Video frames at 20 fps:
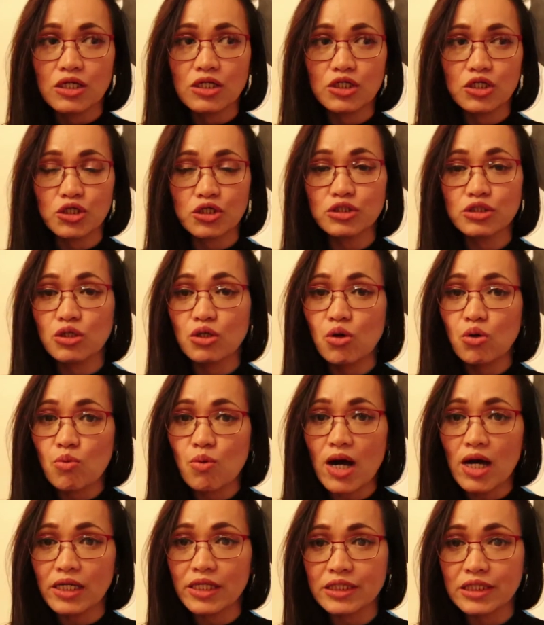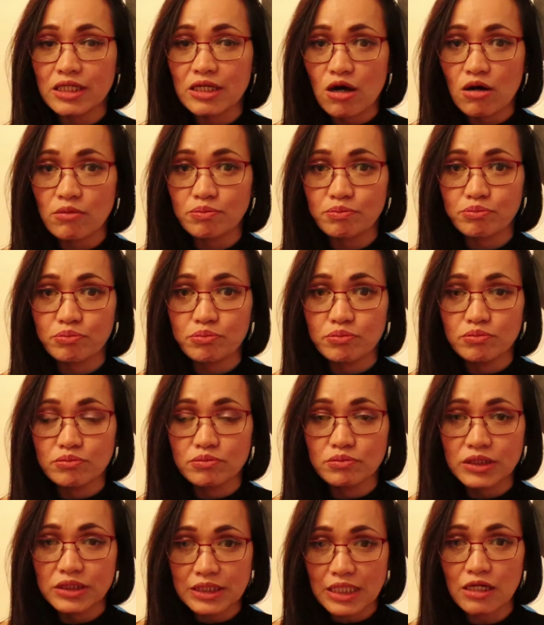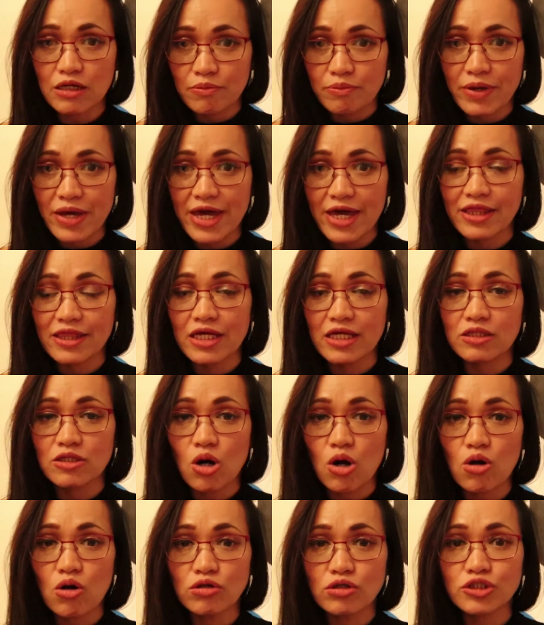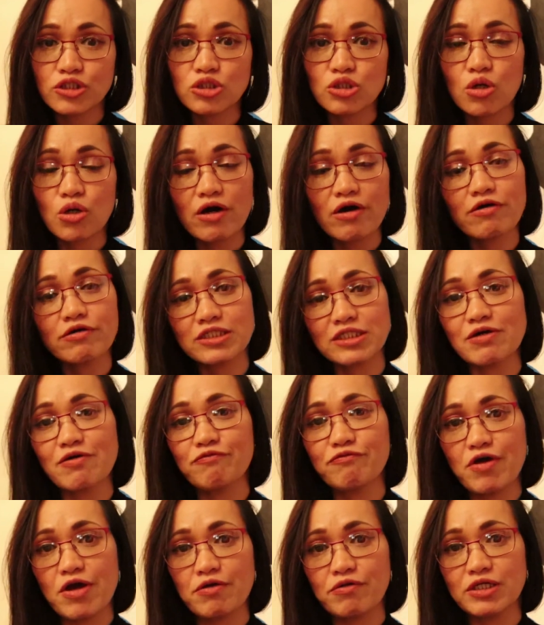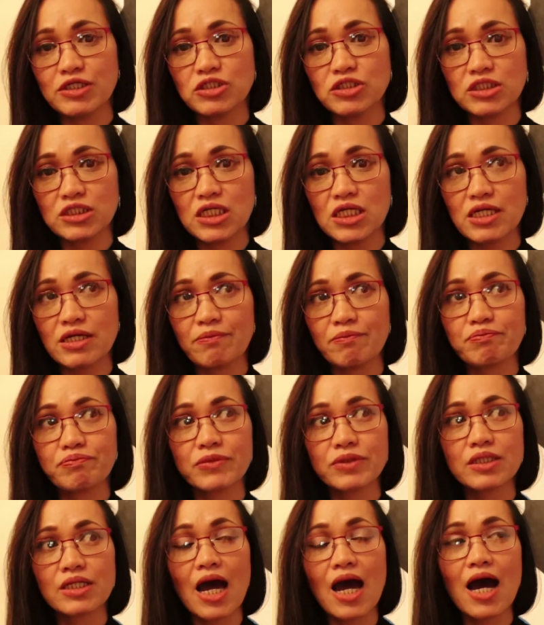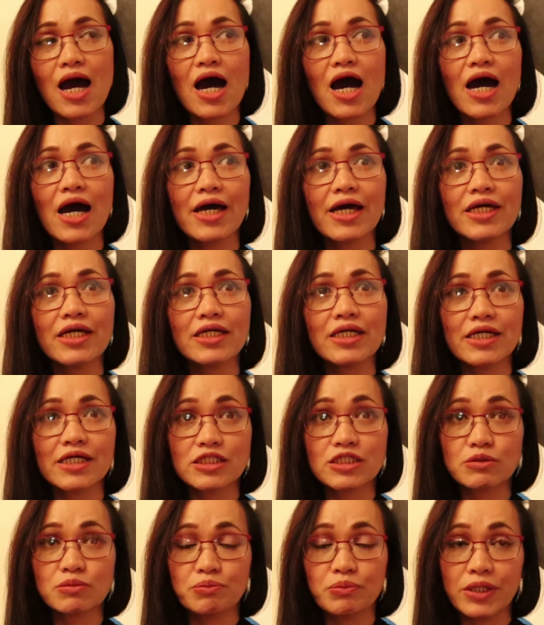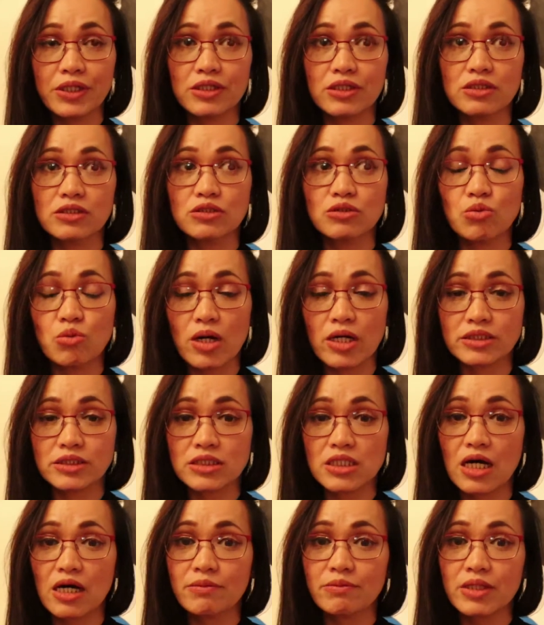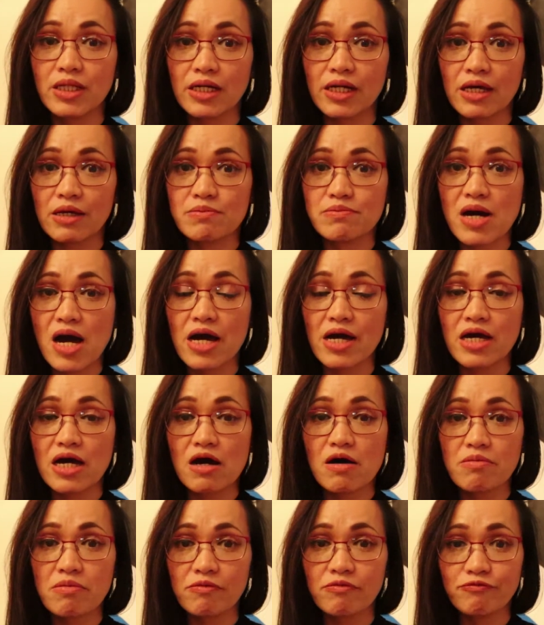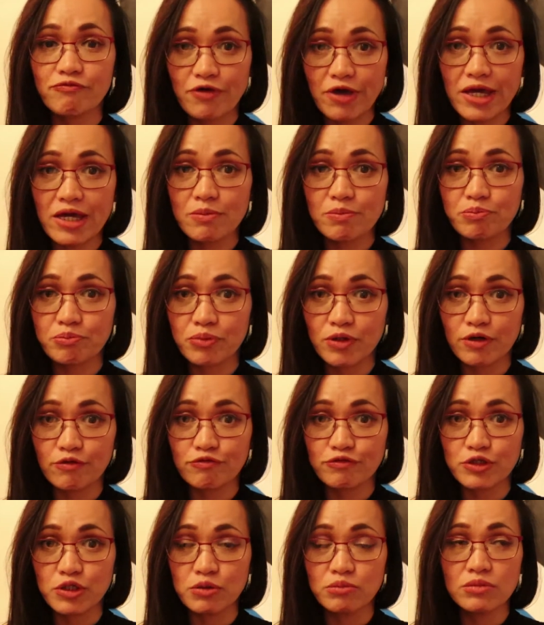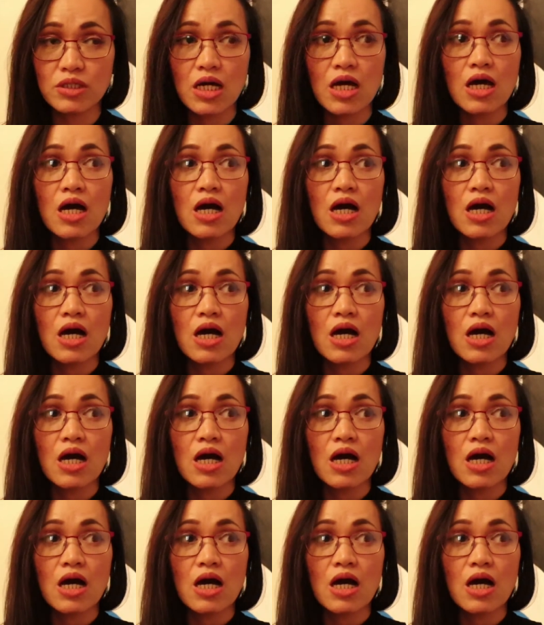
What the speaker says: good quality of cellophane, and also it's a very thick. I experienced one time that I bought fake perfume